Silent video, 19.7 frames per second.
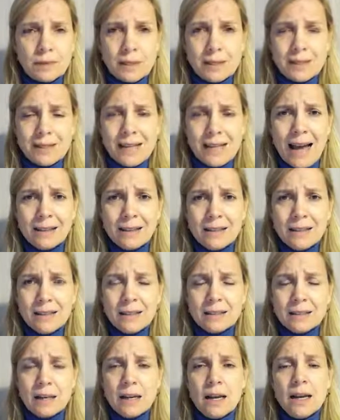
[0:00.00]

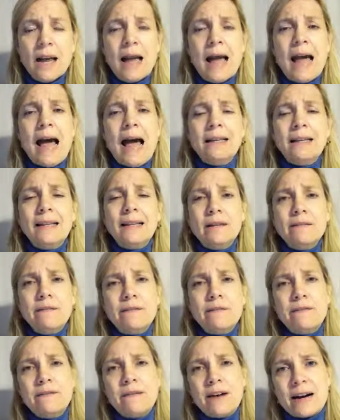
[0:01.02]
Sadness. And then
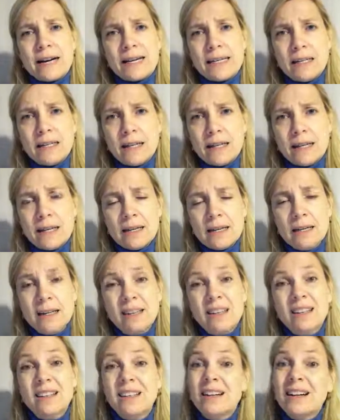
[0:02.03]
finally,
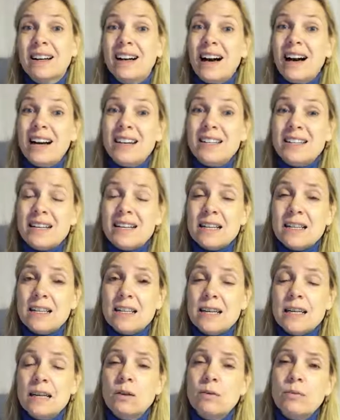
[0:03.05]

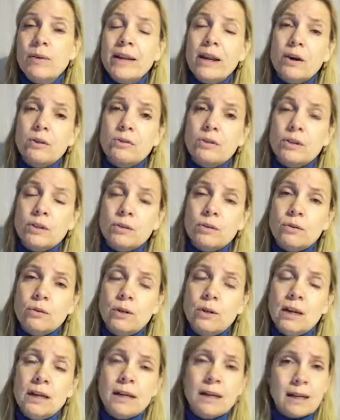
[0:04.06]
ideally, we go to
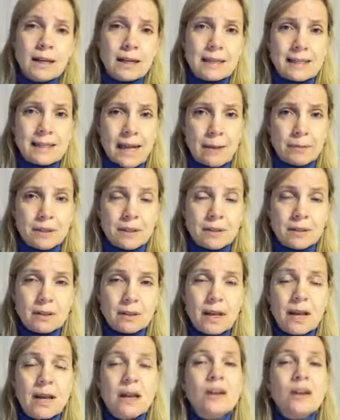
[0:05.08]
acceptance.